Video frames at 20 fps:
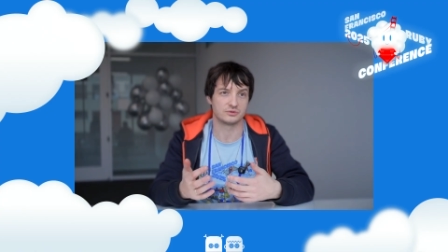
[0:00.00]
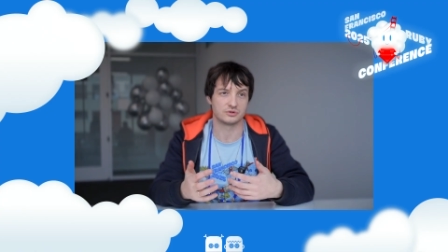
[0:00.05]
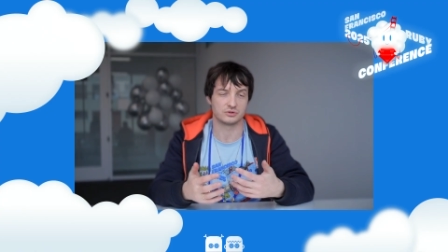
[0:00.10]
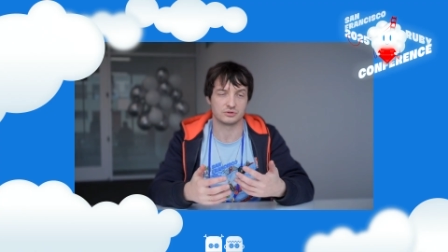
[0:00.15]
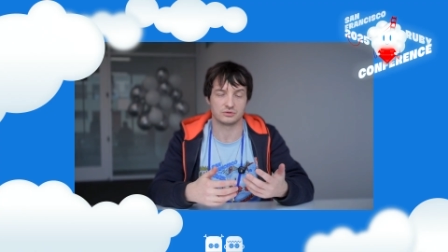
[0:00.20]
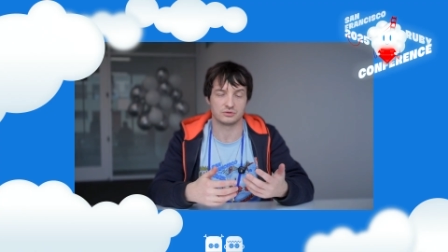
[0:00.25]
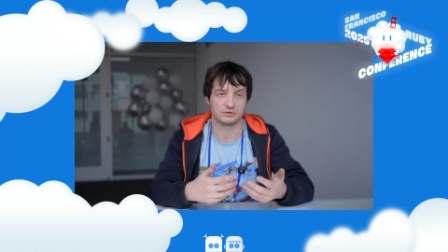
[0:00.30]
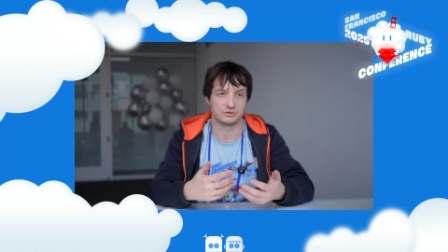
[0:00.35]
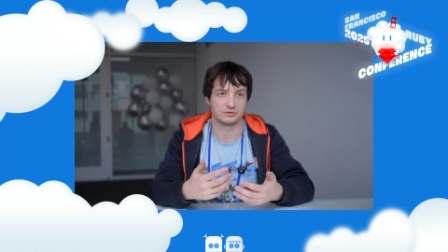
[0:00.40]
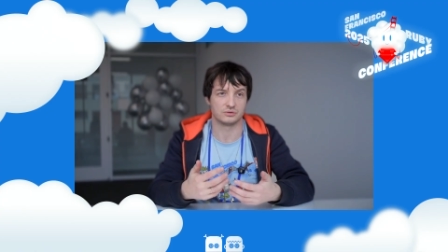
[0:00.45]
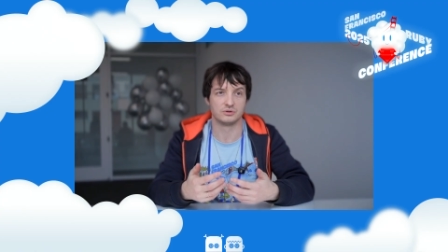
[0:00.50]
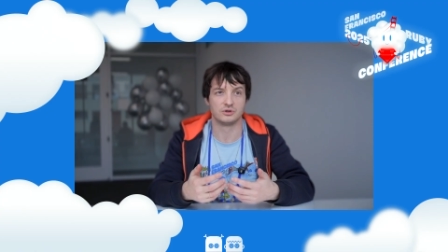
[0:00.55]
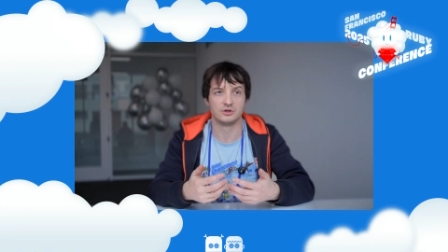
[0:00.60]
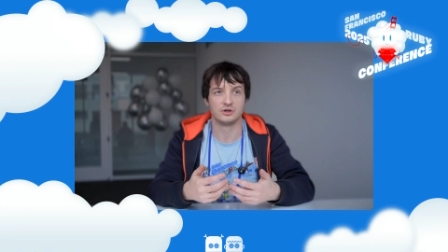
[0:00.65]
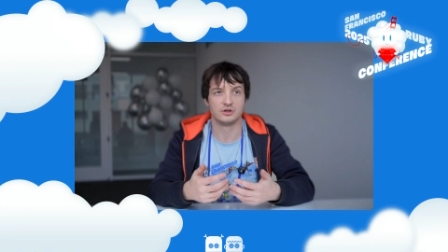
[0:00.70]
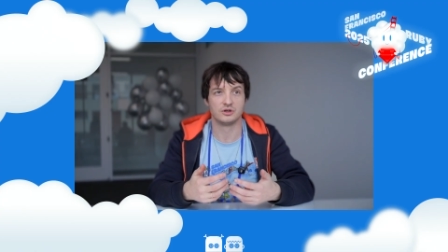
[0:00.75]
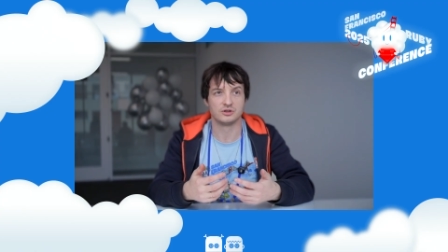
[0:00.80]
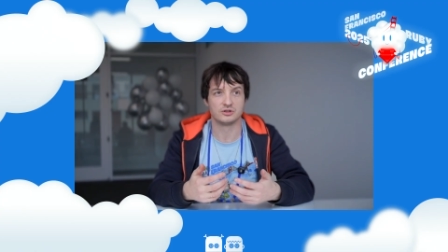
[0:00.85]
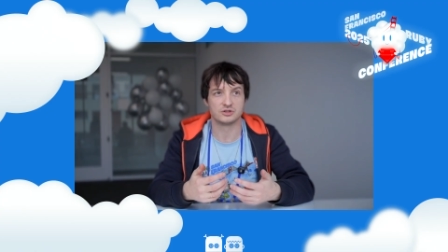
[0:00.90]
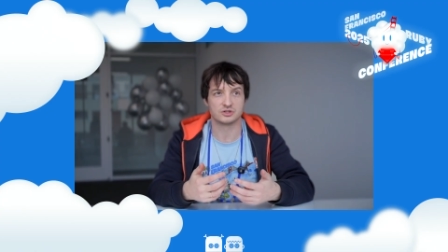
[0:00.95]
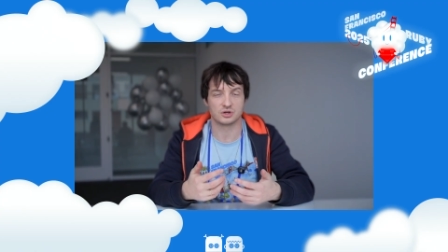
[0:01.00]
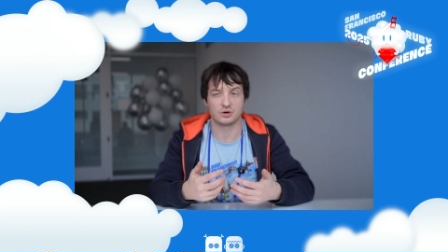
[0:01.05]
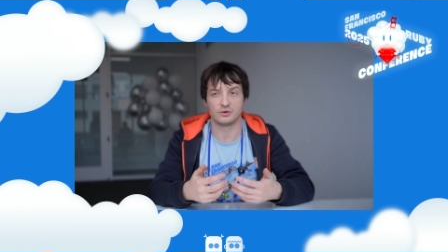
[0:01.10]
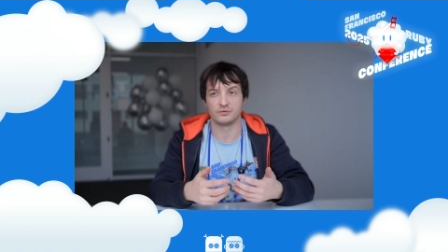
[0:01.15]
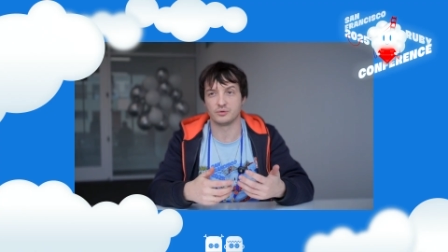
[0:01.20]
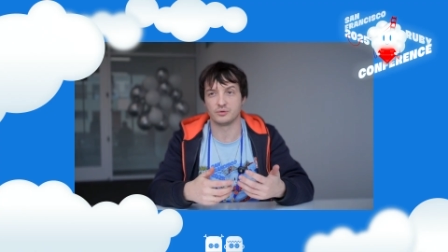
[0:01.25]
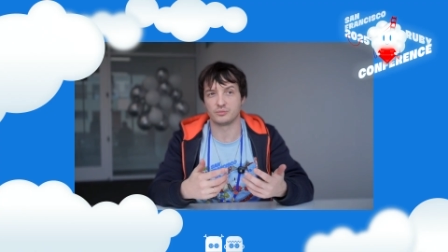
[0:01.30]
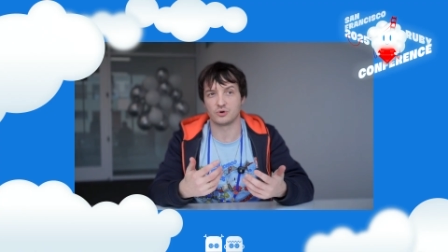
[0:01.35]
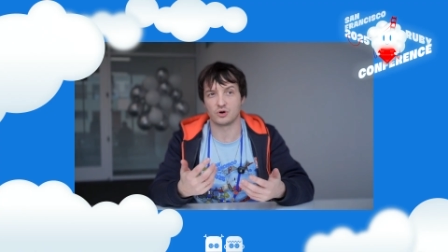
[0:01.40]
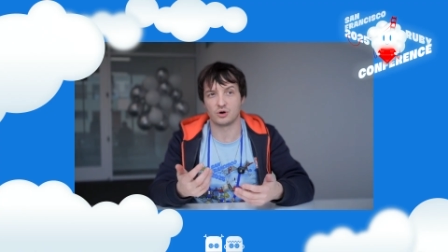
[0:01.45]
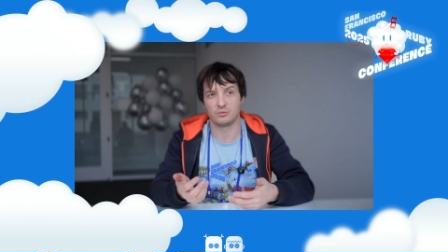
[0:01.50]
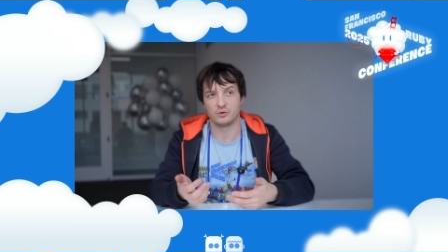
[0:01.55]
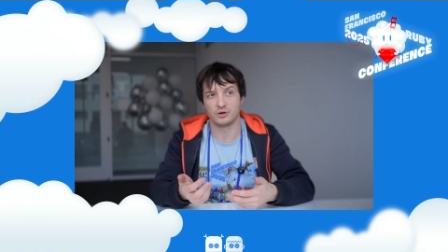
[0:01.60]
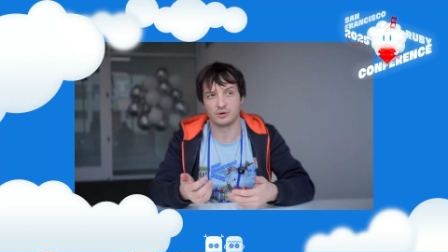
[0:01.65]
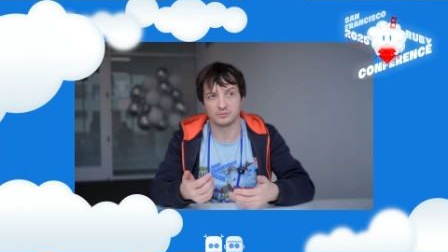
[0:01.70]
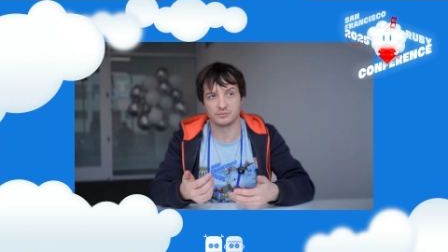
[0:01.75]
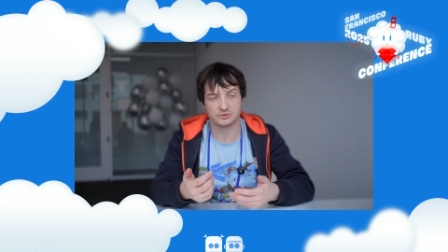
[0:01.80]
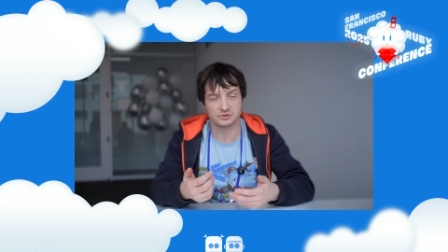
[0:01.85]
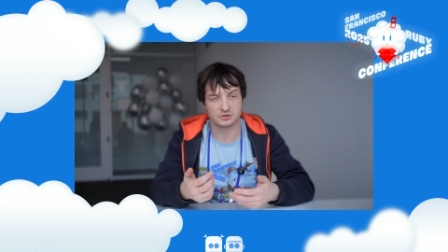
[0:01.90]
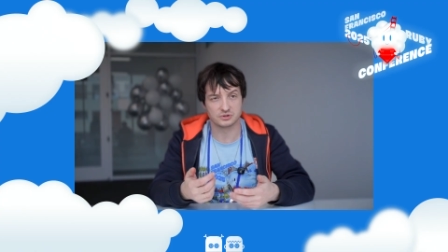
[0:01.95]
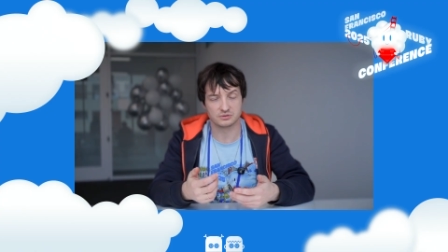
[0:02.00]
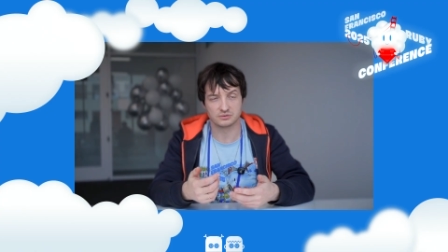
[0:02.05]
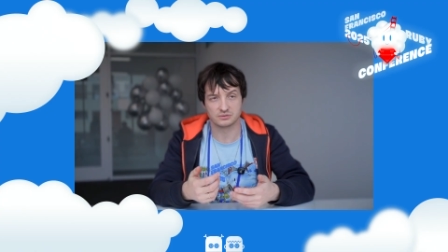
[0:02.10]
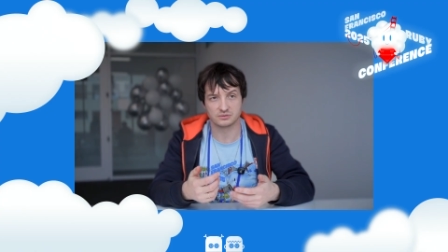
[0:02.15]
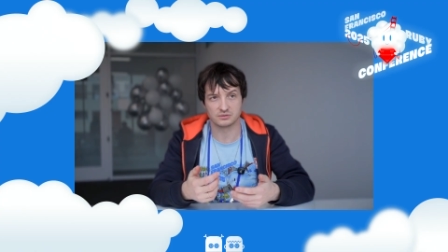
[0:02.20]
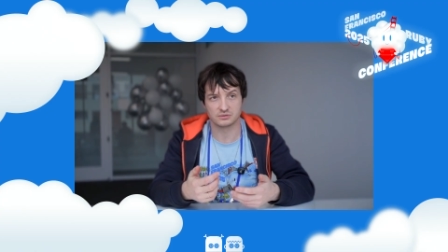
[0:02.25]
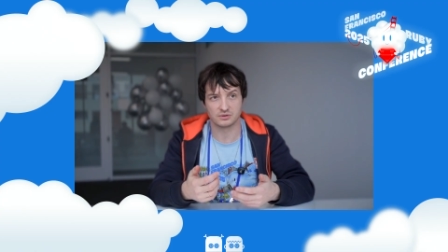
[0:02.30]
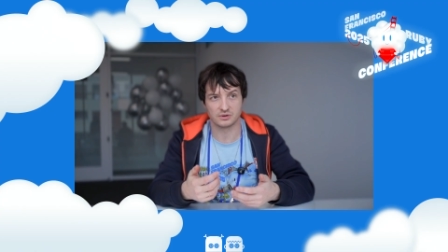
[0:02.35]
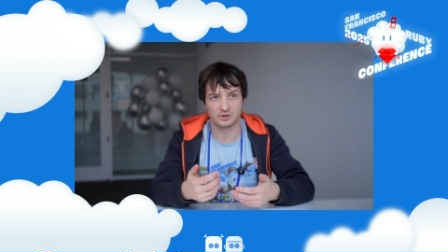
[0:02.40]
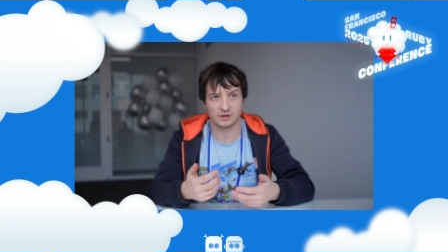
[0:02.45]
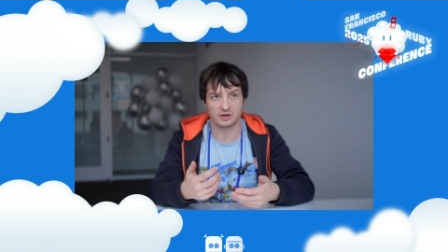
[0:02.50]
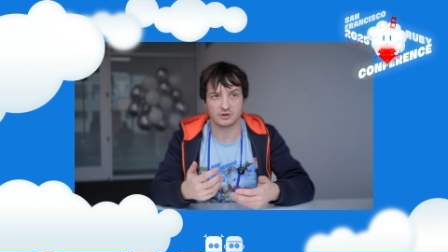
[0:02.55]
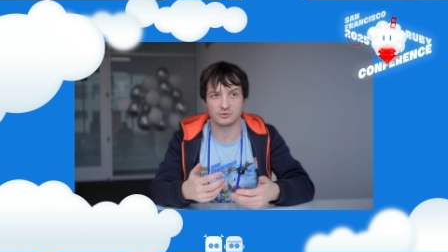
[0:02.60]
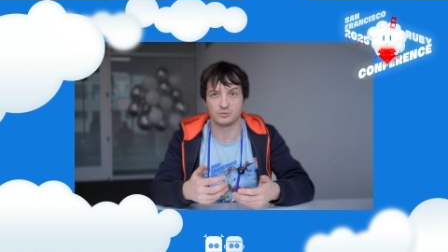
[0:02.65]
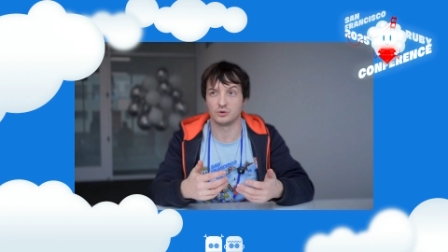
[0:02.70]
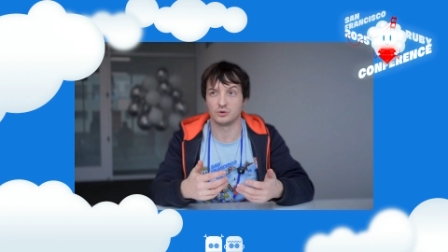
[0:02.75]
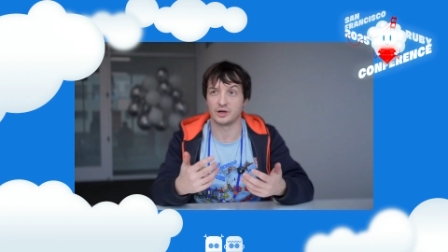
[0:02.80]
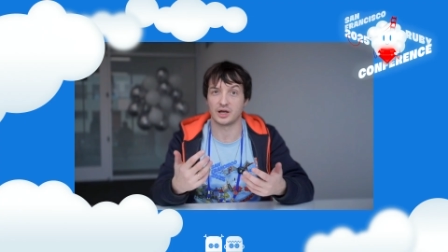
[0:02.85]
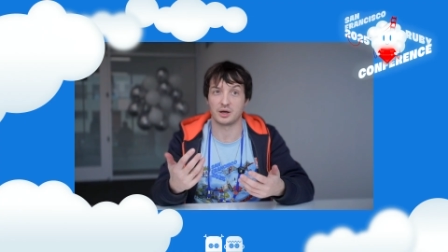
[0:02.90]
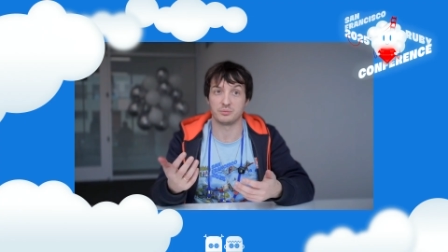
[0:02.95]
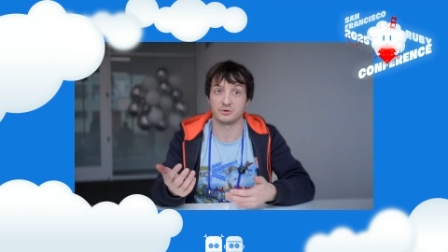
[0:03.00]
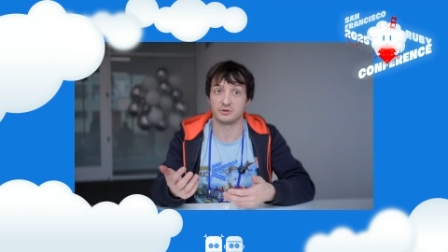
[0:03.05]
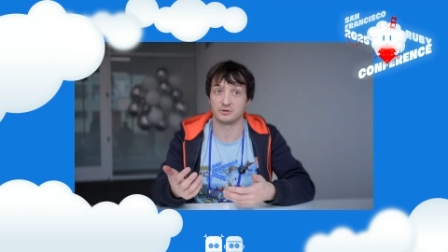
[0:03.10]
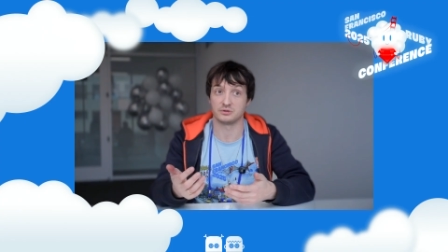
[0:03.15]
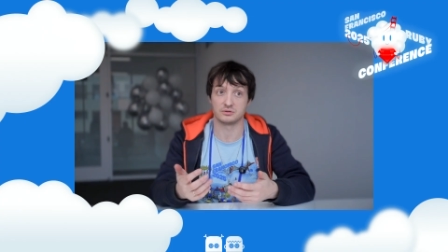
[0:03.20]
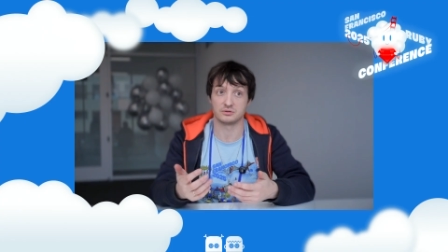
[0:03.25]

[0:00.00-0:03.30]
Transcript: to solve the problems that will happen